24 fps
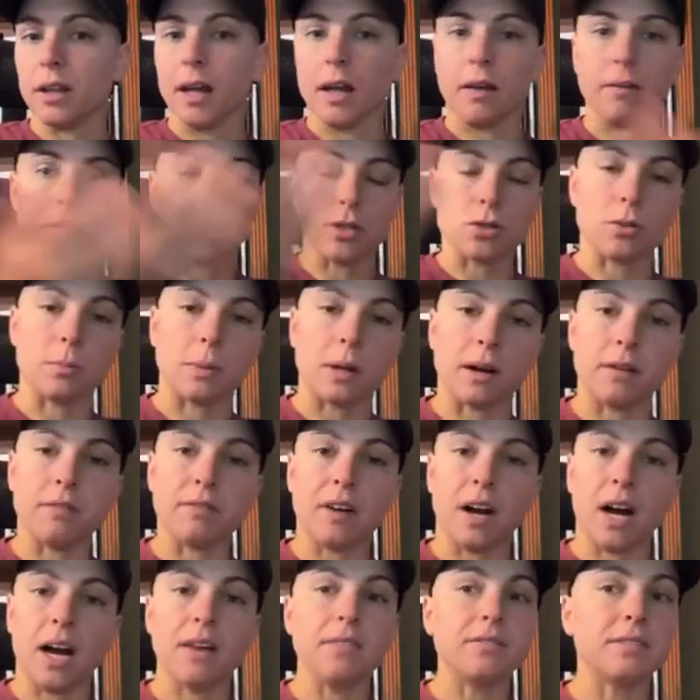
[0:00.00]
Like if you're swimming a
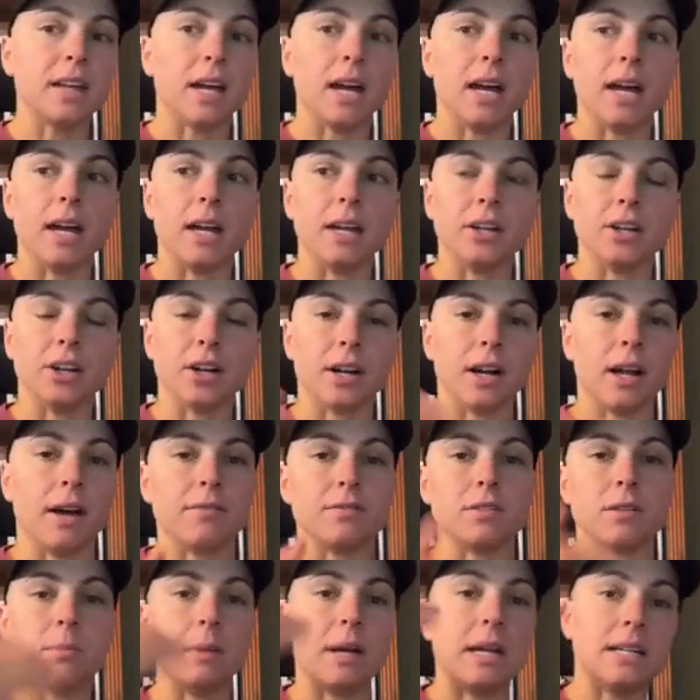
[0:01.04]
5K, you're going to
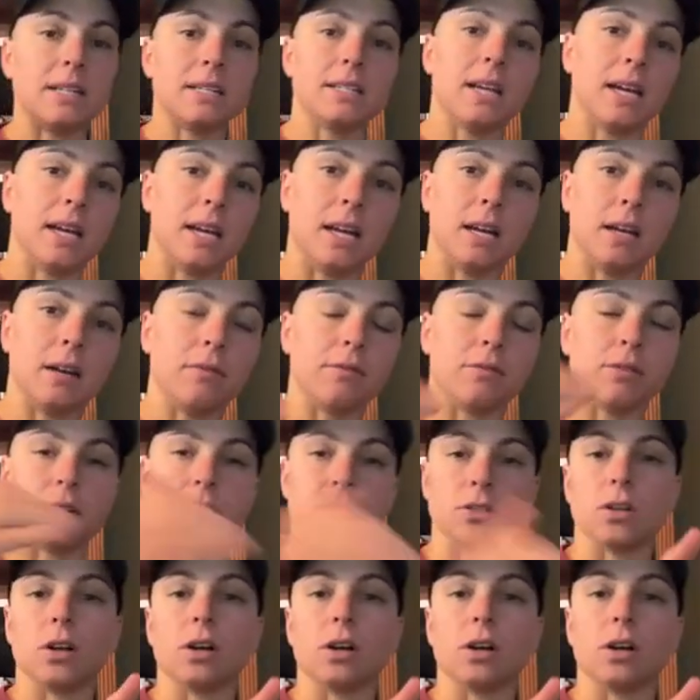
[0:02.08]
have to maintain for as